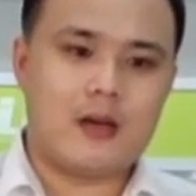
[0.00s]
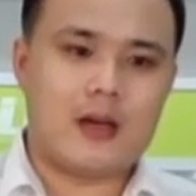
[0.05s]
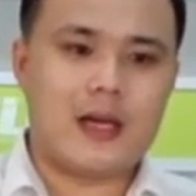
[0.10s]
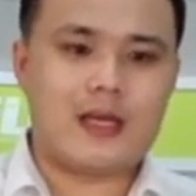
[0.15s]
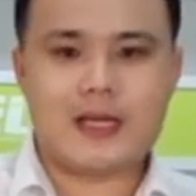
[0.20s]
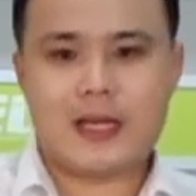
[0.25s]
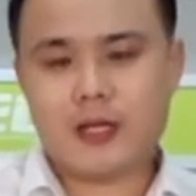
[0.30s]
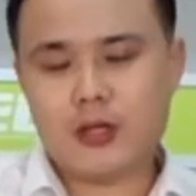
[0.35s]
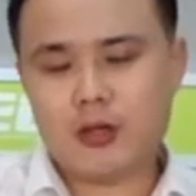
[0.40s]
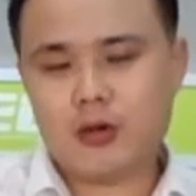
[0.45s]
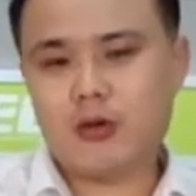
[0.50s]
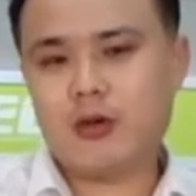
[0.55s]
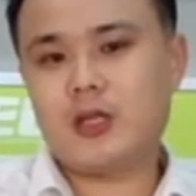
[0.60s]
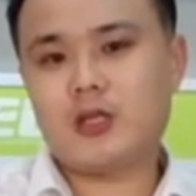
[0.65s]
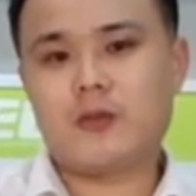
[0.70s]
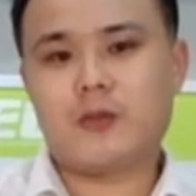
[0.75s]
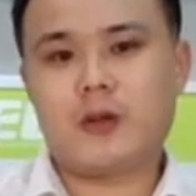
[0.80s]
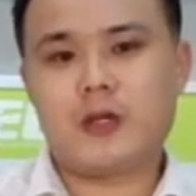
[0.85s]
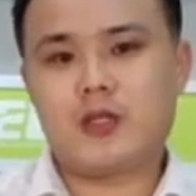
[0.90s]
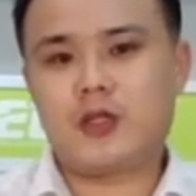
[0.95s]
As I know,
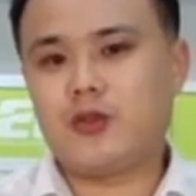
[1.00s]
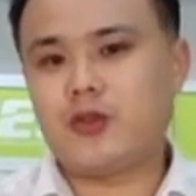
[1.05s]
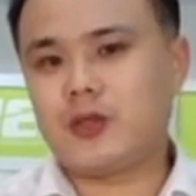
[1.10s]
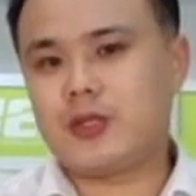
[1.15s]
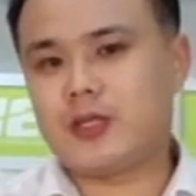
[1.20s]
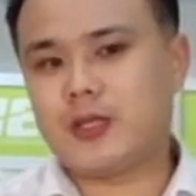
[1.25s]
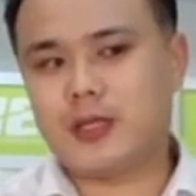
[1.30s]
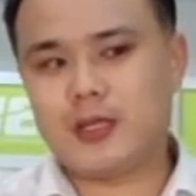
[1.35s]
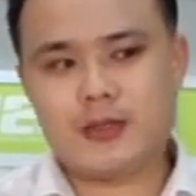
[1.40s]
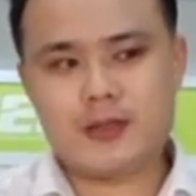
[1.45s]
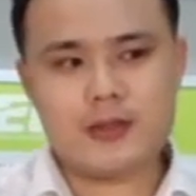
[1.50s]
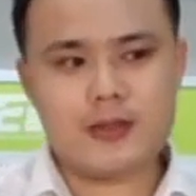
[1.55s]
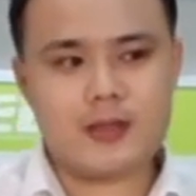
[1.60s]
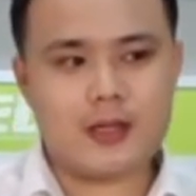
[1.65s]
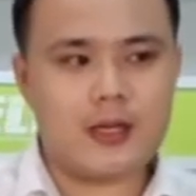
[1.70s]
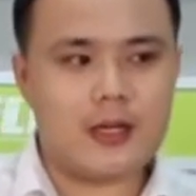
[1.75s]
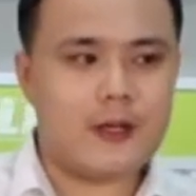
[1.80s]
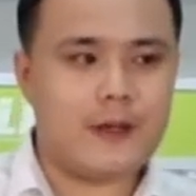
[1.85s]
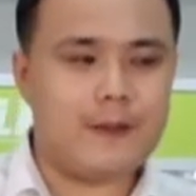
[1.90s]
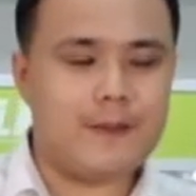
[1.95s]
it was used in
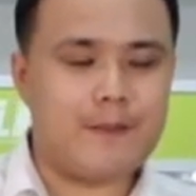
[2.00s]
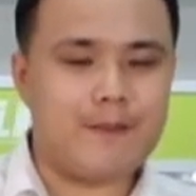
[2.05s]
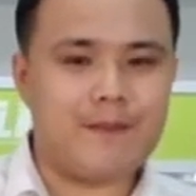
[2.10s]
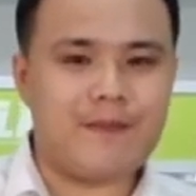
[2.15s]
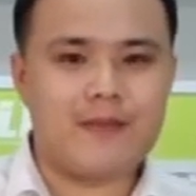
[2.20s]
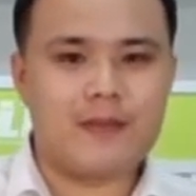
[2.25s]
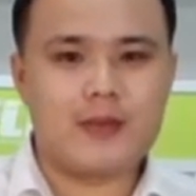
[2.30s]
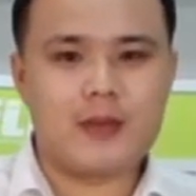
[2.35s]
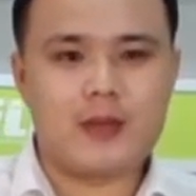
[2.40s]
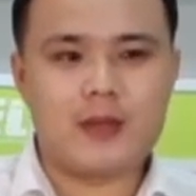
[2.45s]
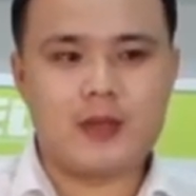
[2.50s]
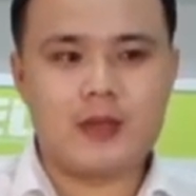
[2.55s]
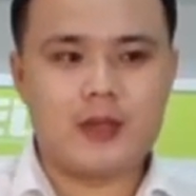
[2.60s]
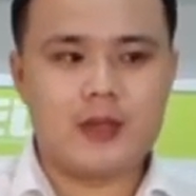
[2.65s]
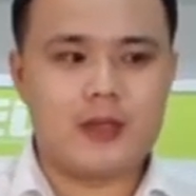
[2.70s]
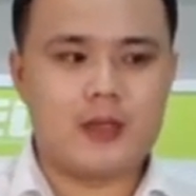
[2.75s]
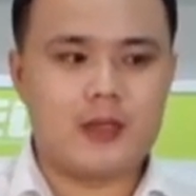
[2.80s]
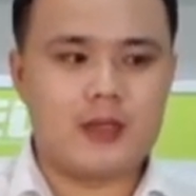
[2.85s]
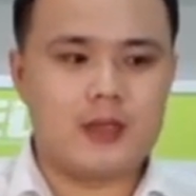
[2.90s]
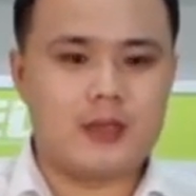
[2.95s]
the
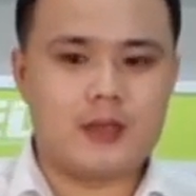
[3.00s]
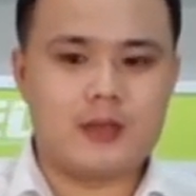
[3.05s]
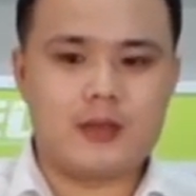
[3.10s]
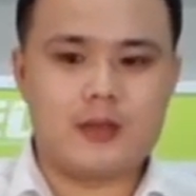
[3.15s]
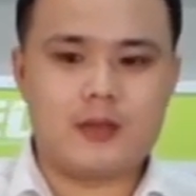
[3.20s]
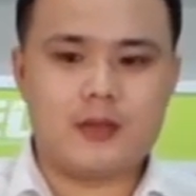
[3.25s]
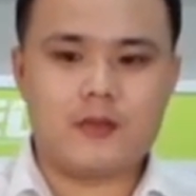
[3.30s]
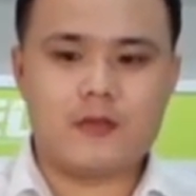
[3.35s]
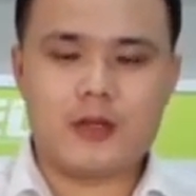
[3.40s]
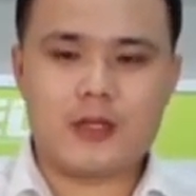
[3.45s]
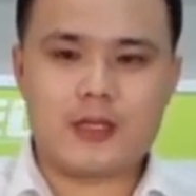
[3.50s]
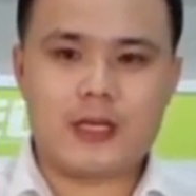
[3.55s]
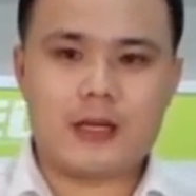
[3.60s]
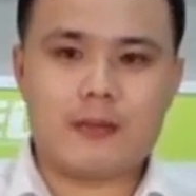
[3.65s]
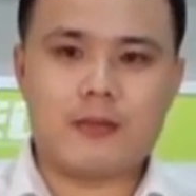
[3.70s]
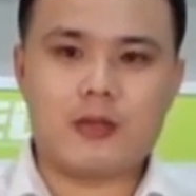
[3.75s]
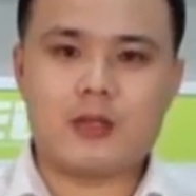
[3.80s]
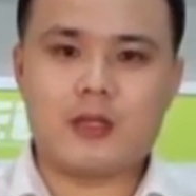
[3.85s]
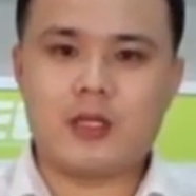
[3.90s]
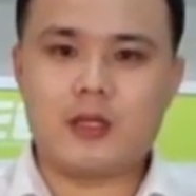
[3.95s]
for
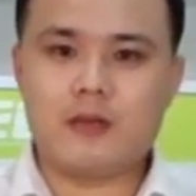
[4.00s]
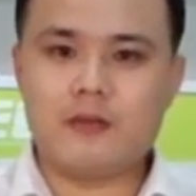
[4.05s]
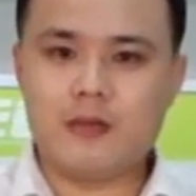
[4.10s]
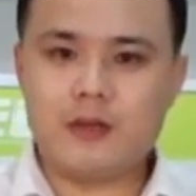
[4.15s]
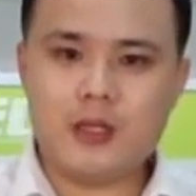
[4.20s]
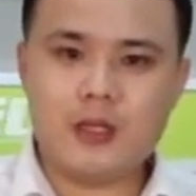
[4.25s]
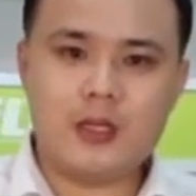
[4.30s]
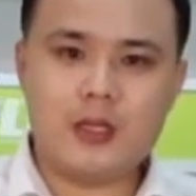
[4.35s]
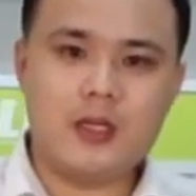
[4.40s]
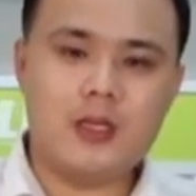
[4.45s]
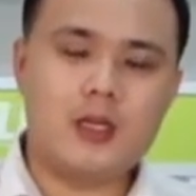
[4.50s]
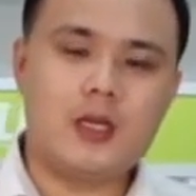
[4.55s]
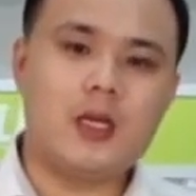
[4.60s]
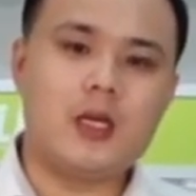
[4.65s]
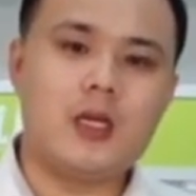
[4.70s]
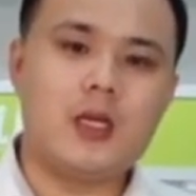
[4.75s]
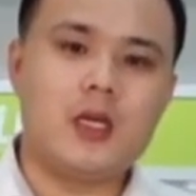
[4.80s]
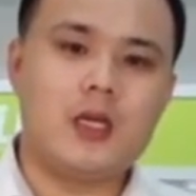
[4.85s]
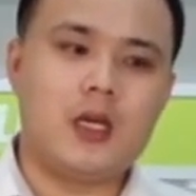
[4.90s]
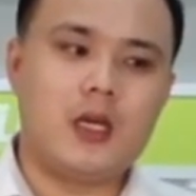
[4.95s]
example TV,
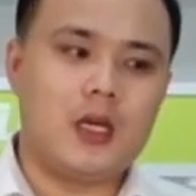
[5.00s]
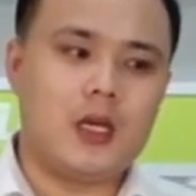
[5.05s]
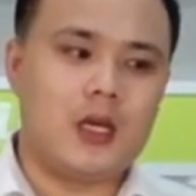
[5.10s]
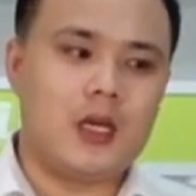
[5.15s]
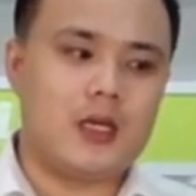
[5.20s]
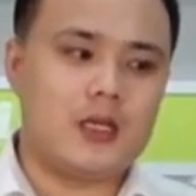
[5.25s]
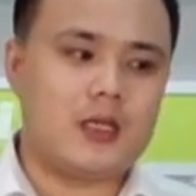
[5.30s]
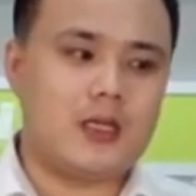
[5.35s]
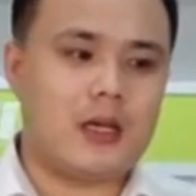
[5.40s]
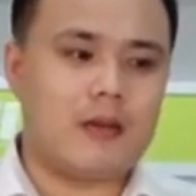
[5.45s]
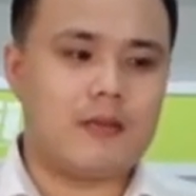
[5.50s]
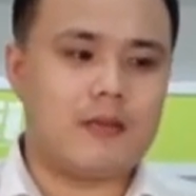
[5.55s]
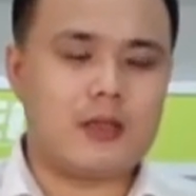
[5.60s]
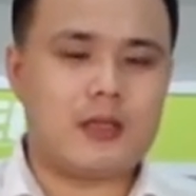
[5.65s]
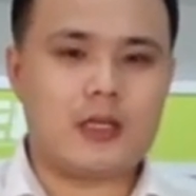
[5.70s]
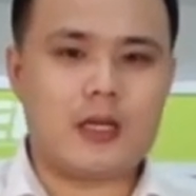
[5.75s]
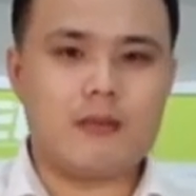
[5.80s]
some